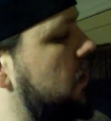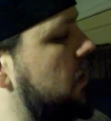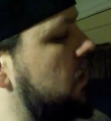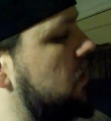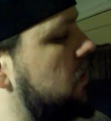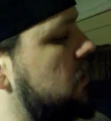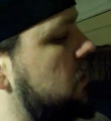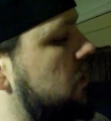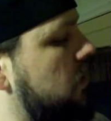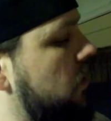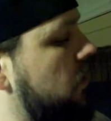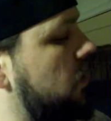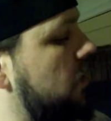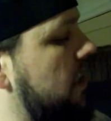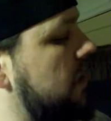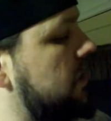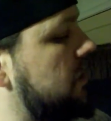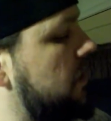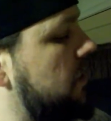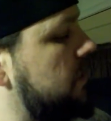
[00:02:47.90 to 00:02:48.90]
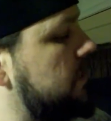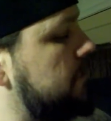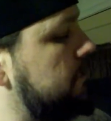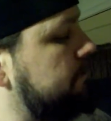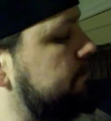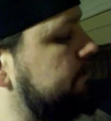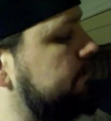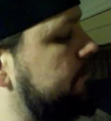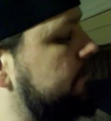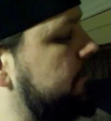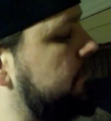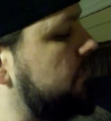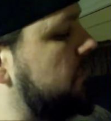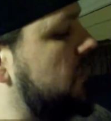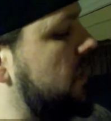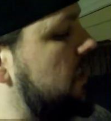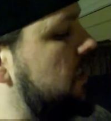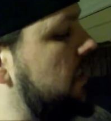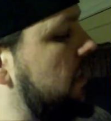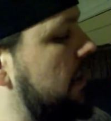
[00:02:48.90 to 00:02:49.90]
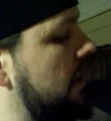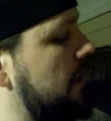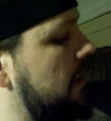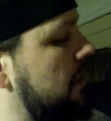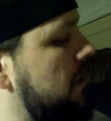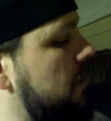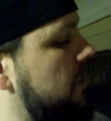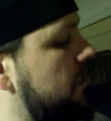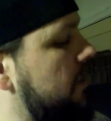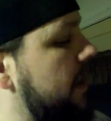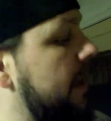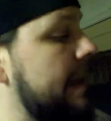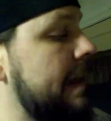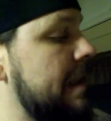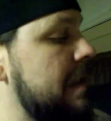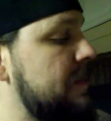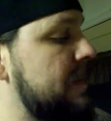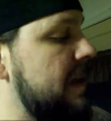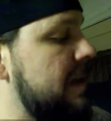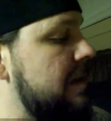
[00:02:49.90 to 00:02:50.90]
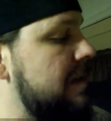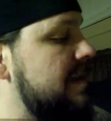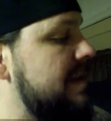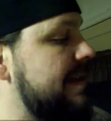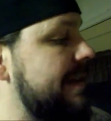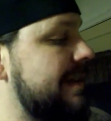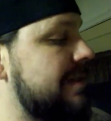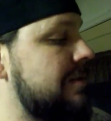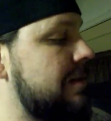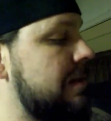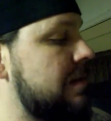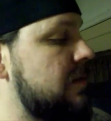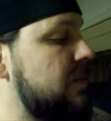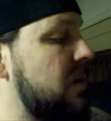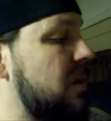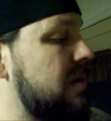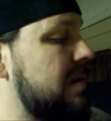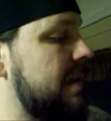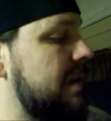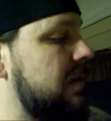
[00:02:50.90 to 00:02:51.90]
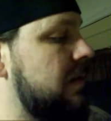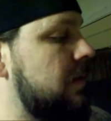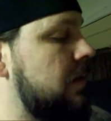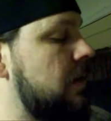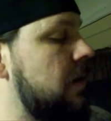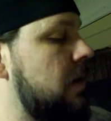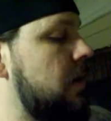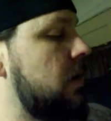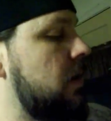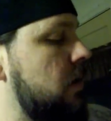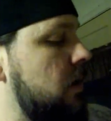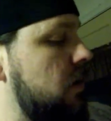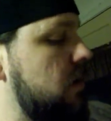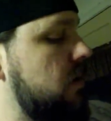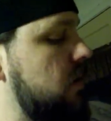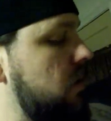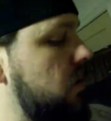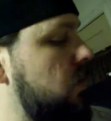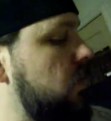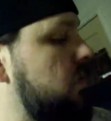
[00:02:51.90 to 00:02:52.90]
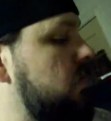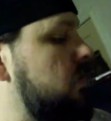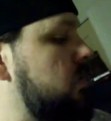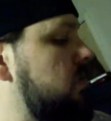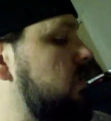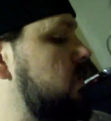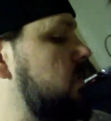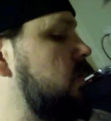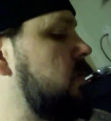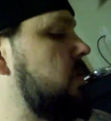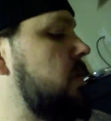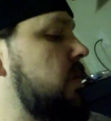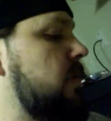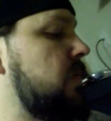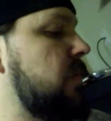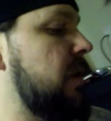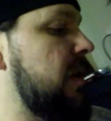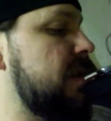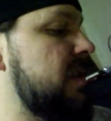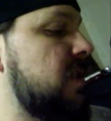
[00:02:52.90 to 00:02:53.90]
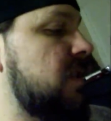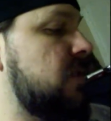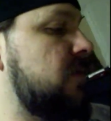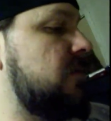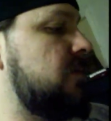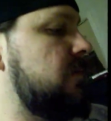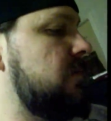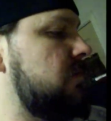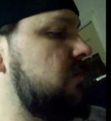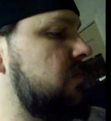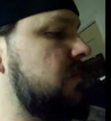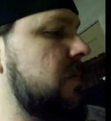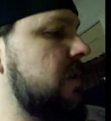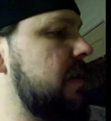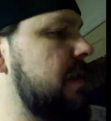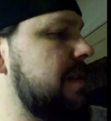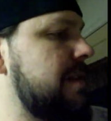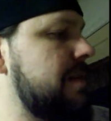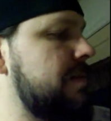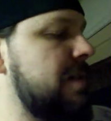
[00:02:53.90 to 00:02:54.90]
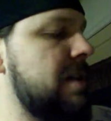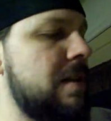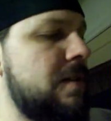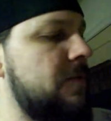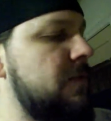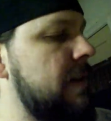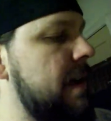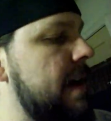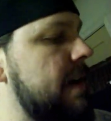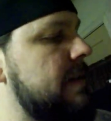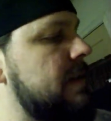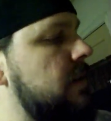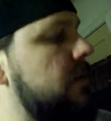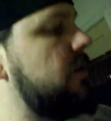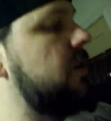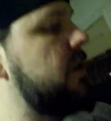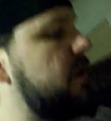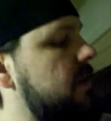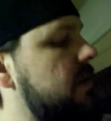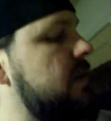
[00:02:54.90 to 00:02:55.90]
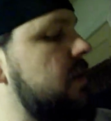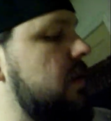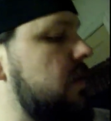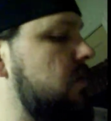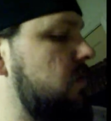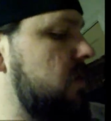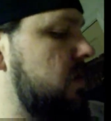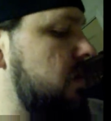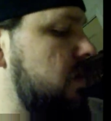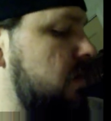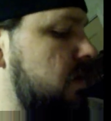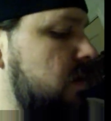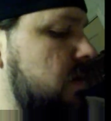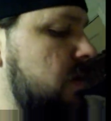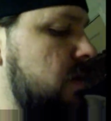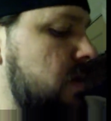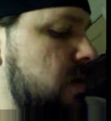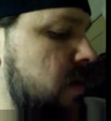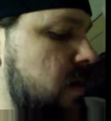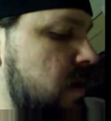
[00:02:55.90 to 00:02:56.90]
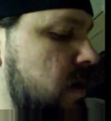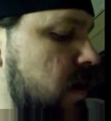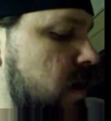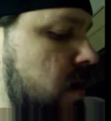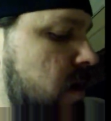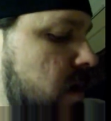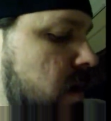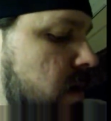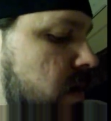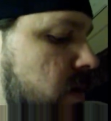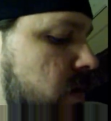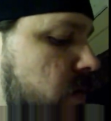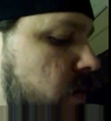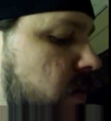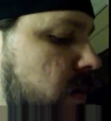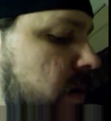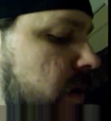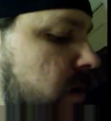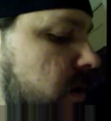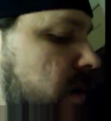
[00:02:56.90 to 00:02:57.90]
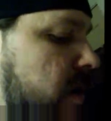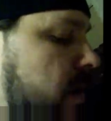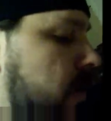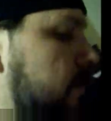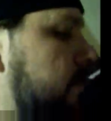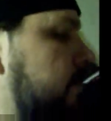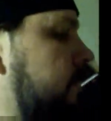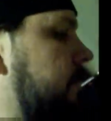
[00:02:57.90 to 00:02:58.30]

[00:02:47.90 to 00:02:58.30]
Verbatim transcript: So that's awesome. Uh, and each pita is 6 grams of protein. So, plus it's, it's got some kind of flax ingredients in it, which is really great.